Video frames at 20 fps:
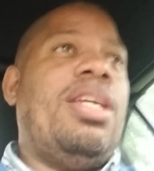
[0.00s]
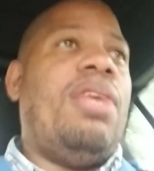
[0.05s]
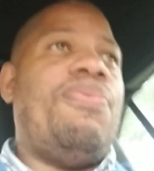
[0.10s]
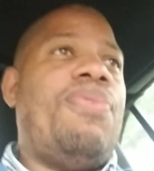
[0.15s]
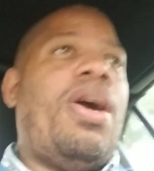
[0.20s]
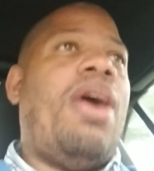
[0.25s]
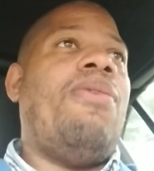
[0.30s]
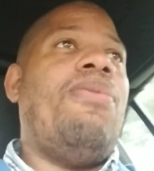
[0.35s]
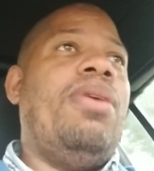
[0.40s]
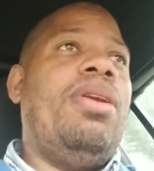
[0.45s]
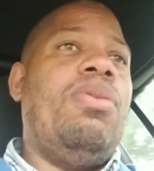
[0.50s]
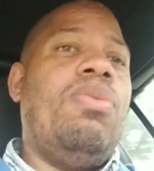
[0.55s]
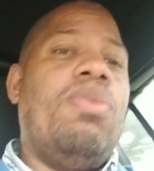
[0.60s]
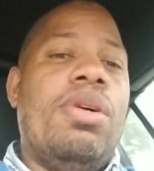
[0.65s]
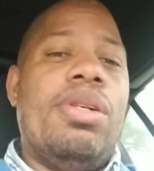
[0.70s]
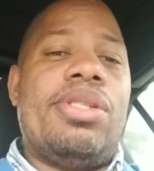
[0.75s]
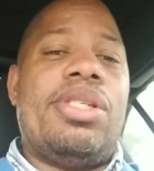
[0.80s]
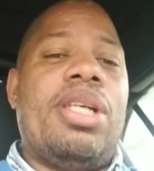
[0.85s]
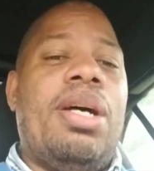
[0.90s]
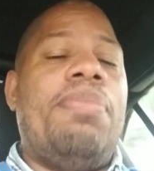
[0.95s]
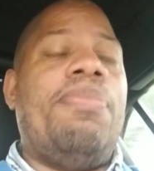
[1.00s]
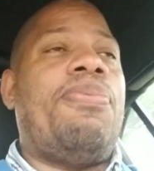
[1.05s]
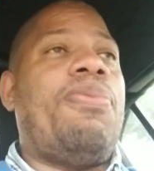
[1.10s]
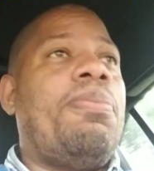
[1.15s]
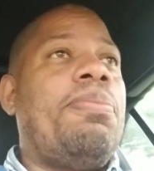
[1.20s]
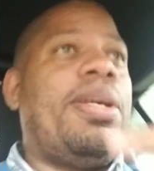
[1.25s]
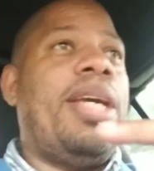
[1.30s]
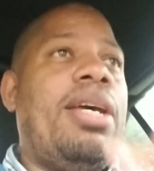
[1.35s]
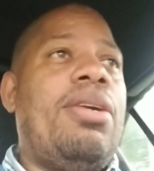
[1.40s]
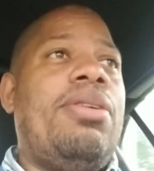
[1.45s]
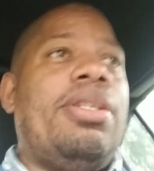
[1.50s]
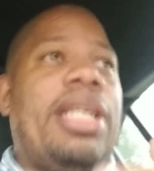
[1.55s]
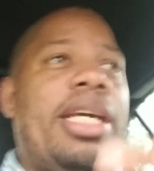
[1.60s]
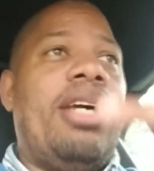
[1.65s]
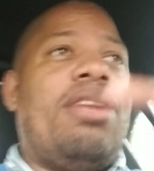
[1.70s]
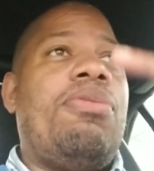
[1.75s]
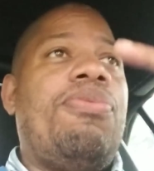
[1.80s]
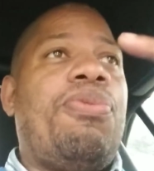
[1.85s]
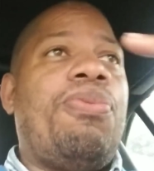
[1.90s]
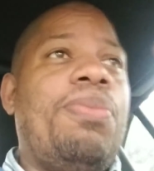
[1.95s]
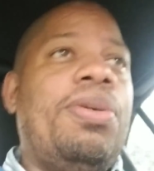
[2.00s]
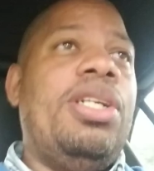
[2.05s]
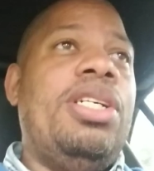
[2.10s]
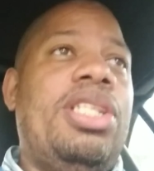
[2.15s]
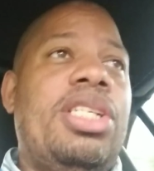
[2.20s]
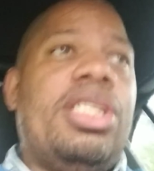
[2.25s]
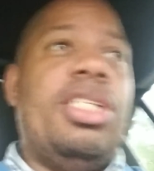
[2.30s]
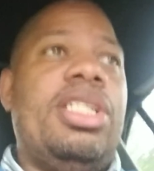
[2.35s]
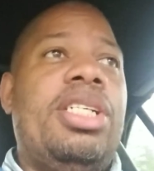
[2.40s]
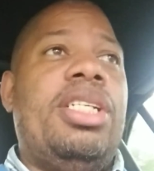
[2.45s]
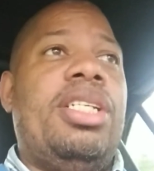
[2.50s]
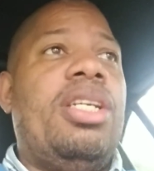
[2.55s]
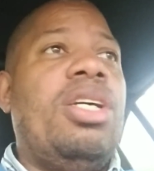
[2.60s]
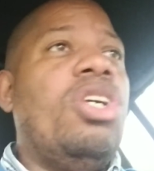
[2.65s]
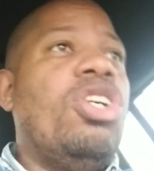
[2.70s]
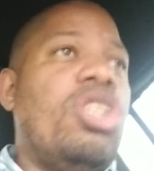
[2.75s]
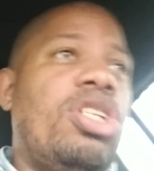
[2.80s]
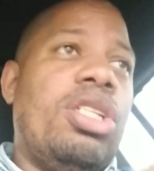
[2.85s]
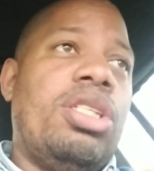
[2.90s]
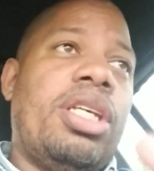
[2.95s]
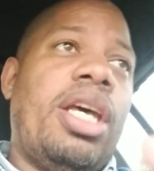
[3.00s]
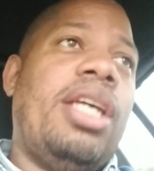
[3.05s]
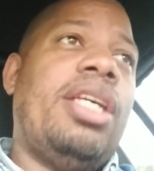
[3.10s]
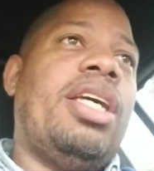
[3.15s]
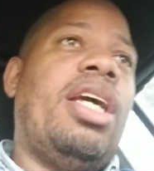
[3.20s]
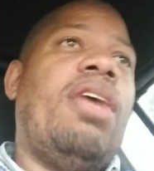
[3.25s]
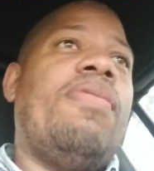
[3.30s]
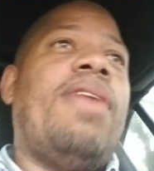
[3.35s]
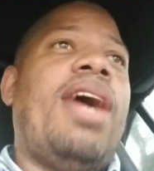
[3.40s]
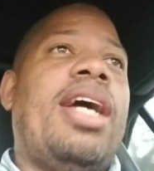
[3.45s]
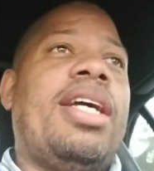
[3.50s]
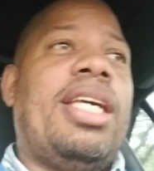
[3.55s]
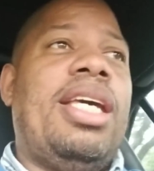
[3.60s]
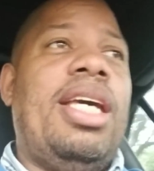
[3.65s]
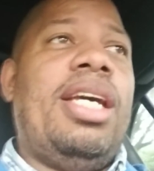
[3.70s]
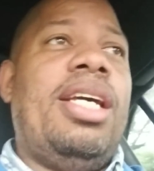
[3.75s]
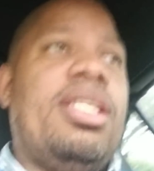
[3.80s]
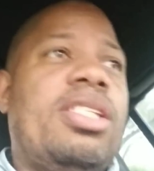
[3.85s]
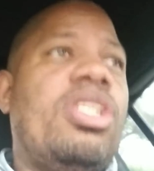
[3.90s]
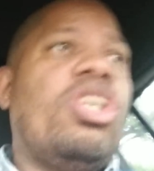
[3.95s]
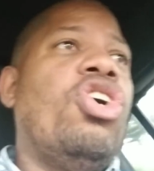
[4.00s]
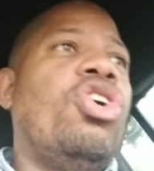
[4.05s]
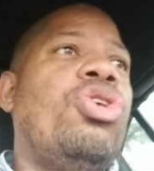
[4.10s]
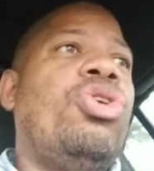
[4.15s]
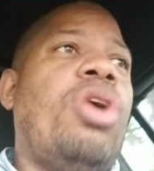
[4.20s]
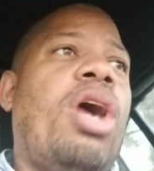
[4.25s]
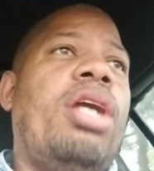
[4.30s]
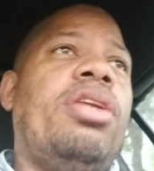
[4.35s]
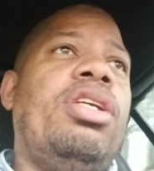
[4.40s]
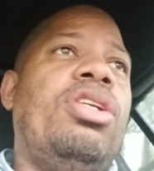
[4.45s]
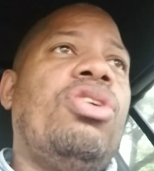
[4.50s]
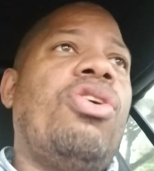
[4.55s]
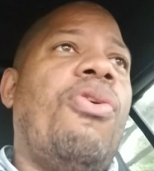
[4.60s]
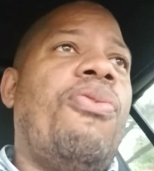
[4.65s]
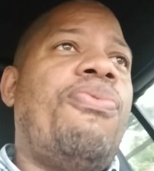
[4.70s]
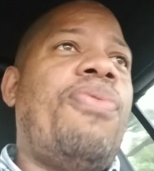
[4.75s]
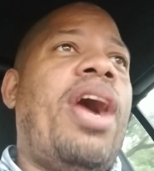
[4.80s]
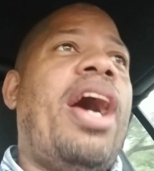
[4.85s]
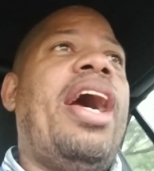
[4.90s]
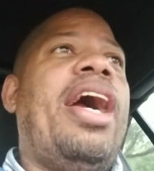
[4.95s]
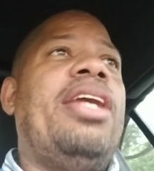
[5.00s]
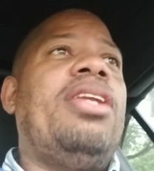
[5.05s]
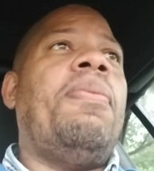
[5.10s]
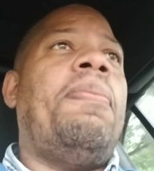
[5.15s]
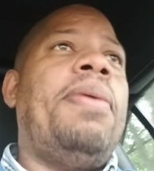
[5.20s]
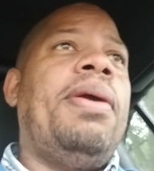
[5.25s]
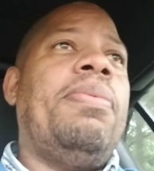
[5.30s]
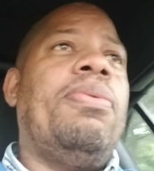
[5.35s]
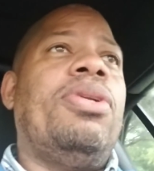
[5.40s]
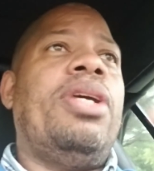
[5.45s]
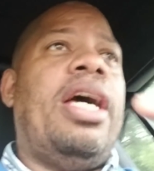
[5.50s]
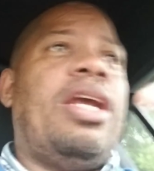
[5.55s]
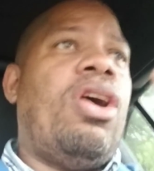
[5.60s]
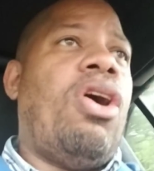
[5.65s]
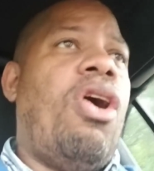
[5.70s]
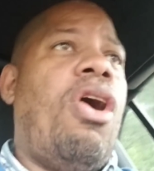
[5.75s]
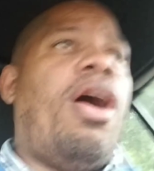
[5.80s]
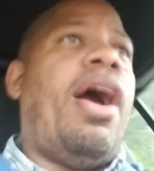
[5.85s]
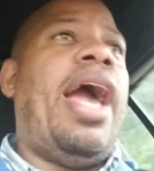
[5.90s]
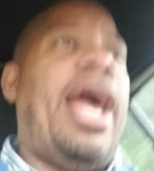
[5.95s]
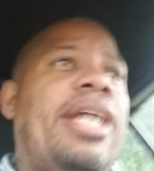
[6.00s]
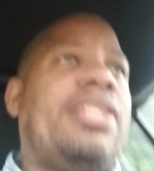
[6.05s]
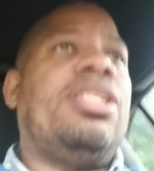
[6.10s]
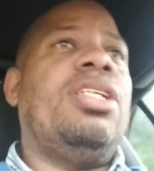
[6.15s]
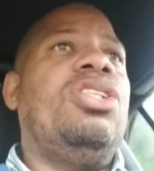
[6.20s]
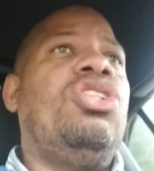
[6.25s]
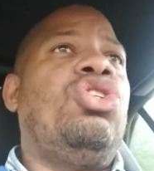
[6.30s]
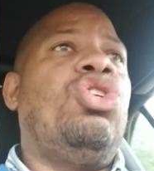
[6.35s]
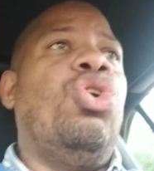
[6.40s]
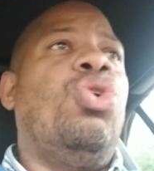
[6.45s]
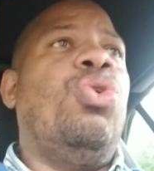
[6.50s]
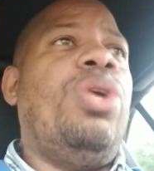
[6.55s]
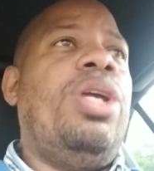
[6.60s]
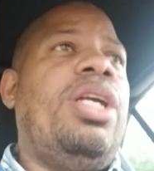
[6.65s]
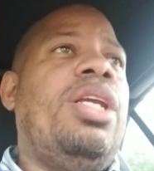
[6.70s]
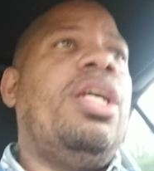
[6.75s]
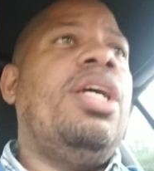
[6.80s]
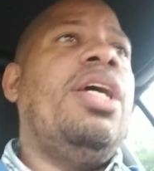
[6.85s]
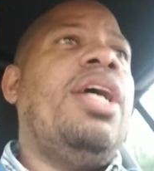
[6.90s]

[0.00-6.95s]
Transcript: If y'all really want something from ghetto to ghetto, from hood to hood, to take care of our kids, y'all need to go find the people that are actually doing it,